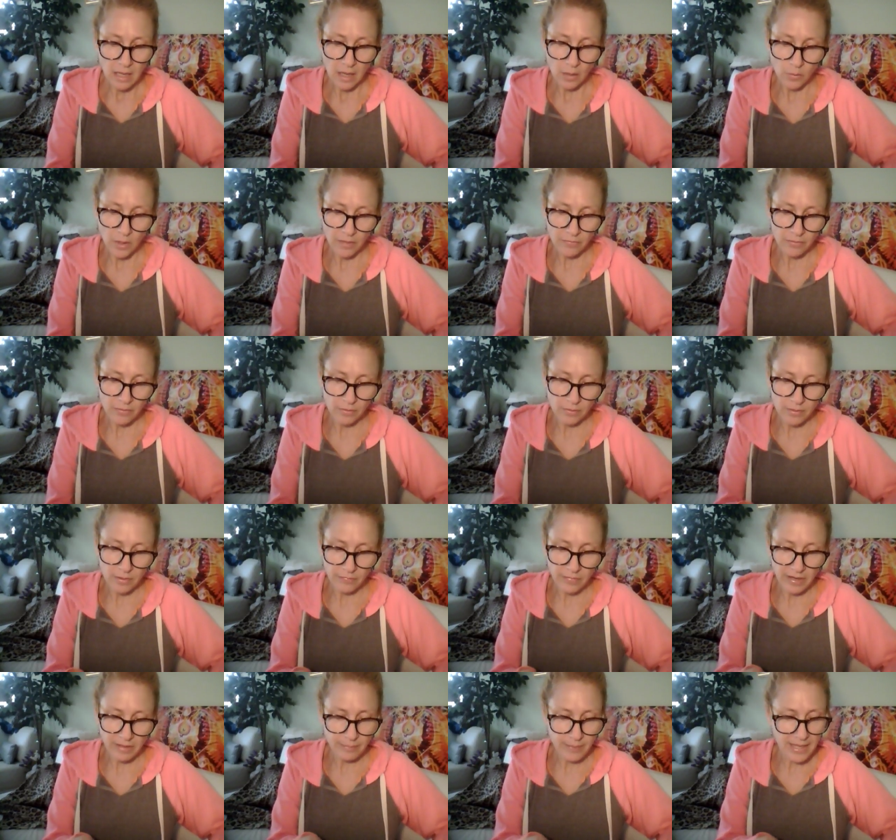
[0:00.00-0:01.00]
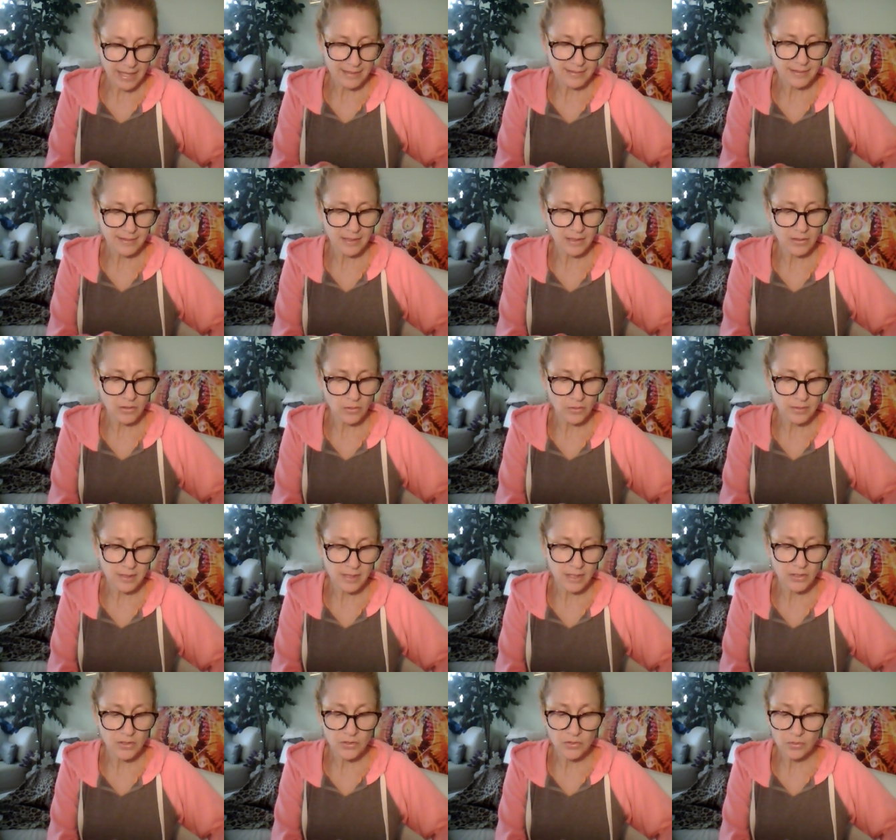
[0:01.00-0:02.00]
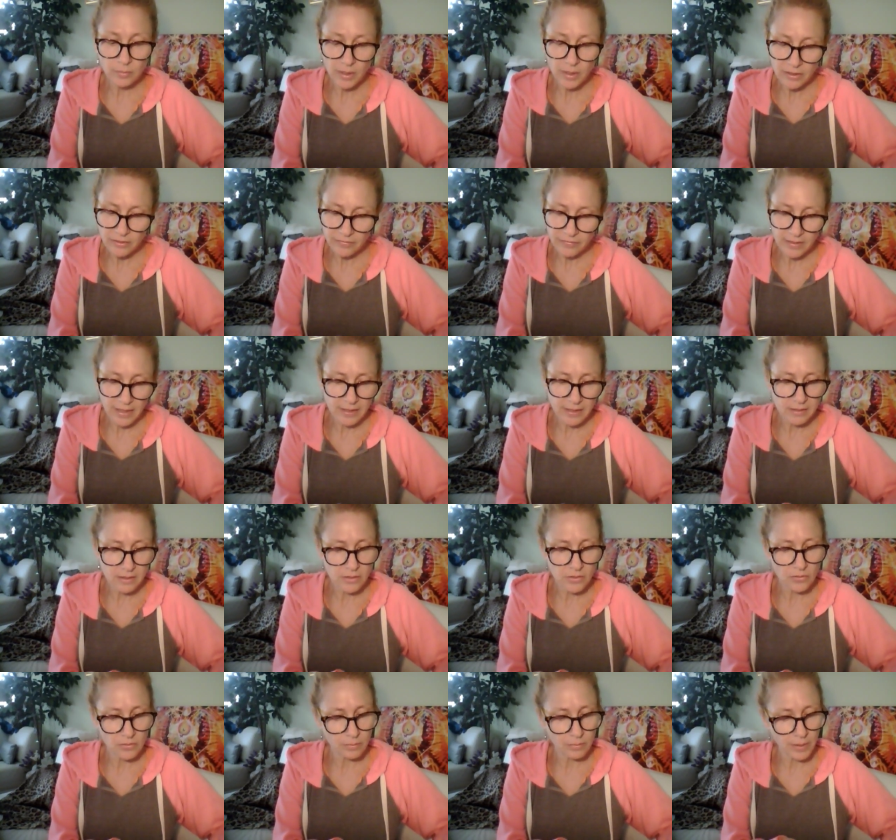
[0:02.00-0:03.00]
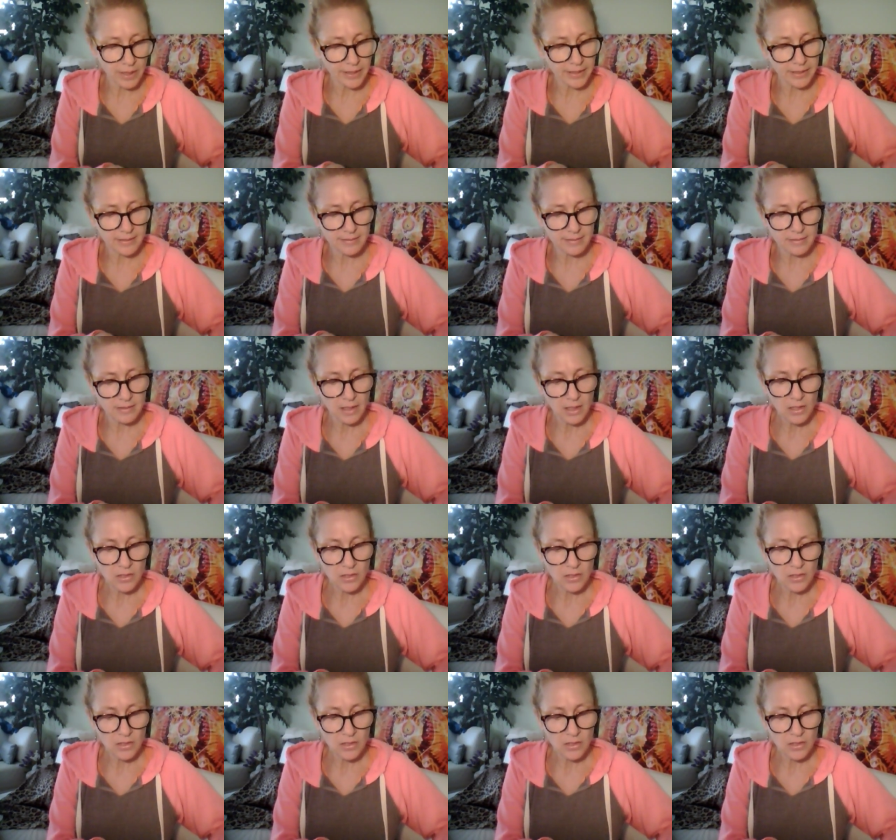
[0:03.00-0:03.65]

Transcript: However, the Divine Masculine noticing two butterflies and two bunnies,